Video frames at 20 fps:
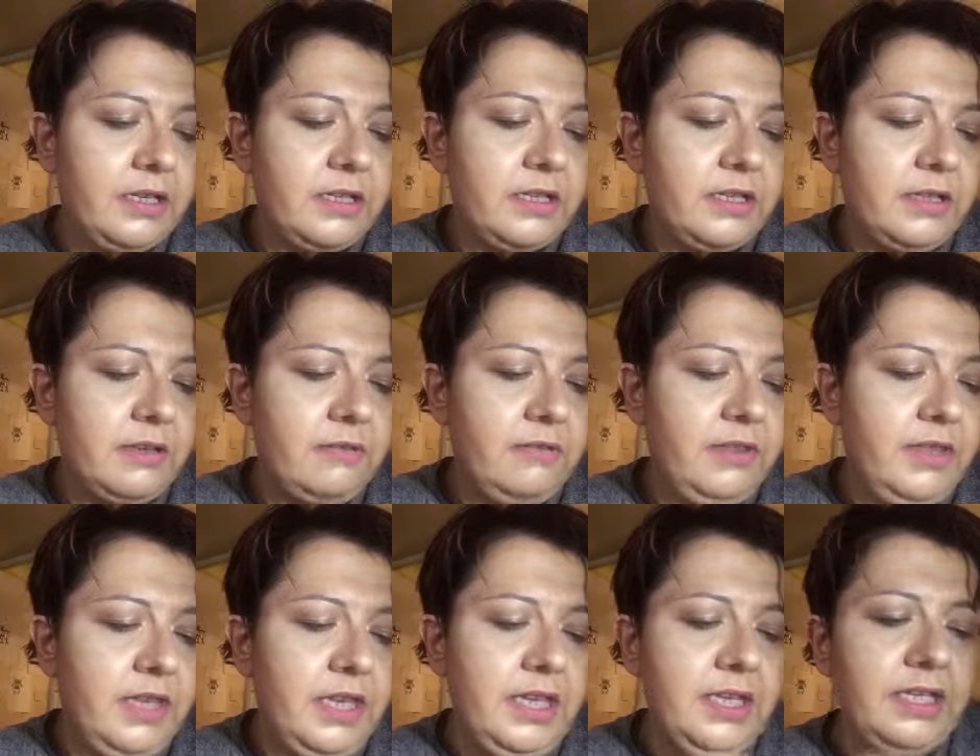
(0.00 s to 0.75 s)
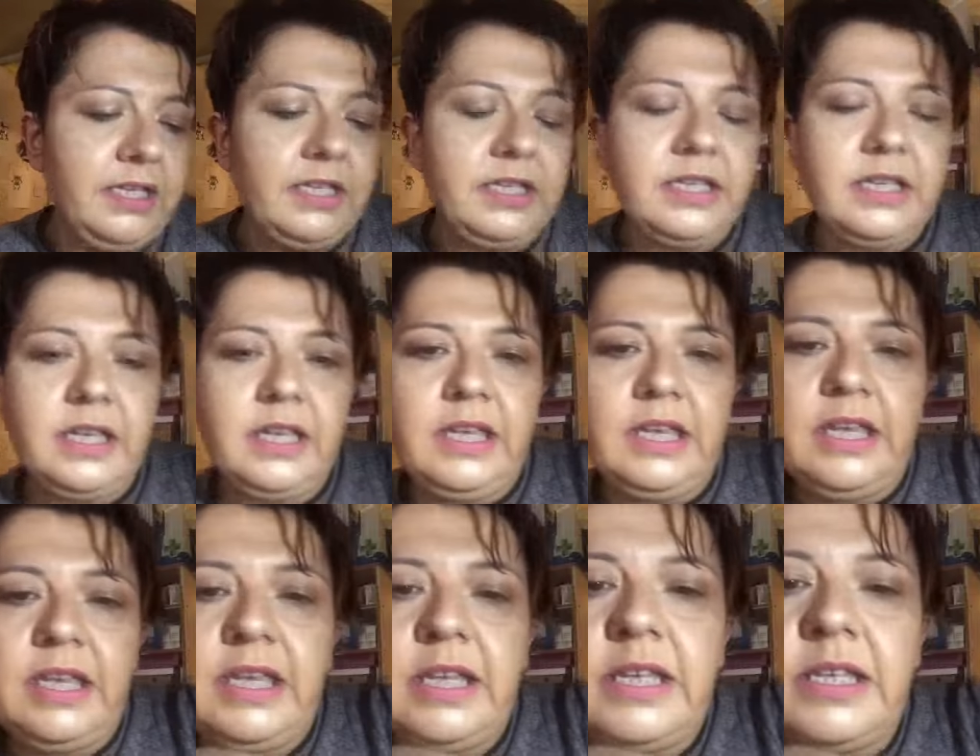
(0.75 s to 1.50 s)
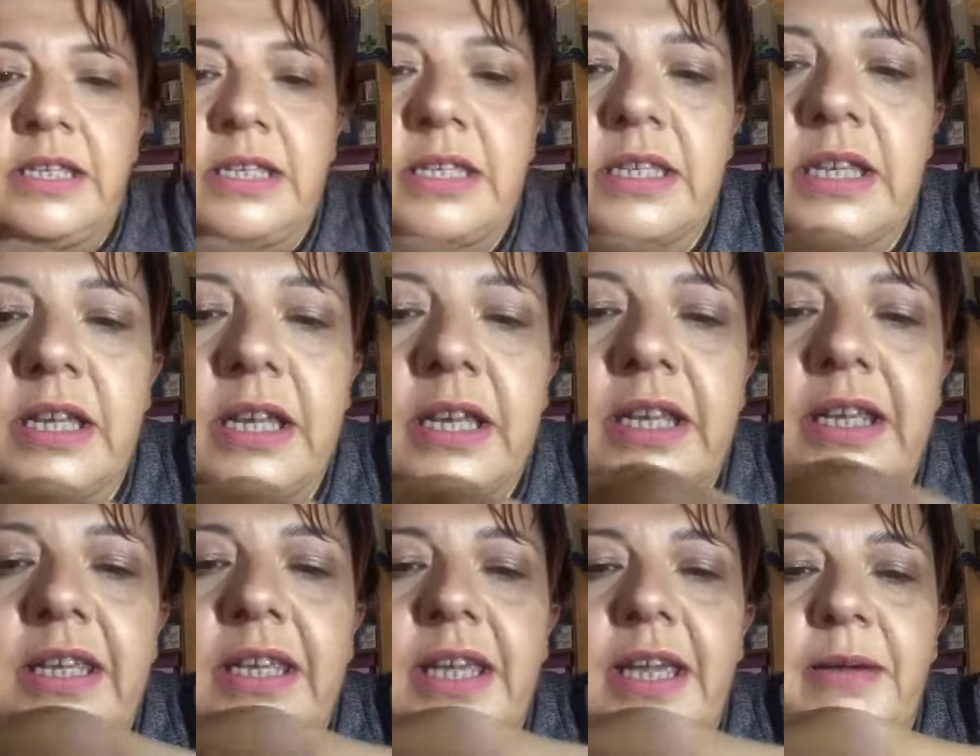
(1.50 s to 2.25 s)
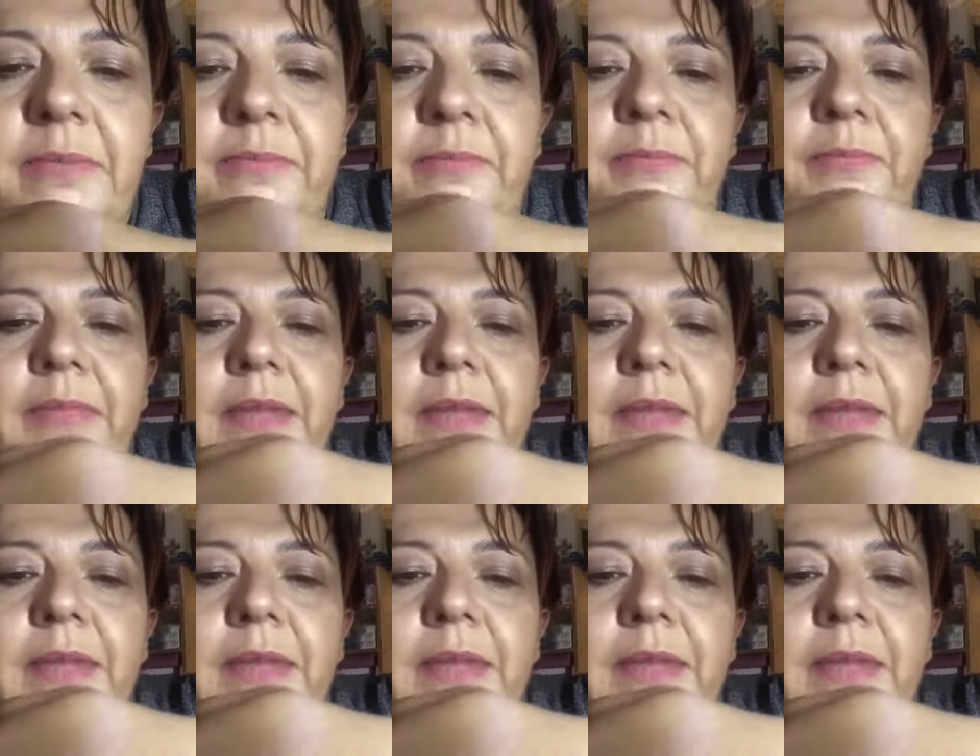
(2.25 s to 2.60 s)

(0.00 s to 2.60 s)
So this is, yep,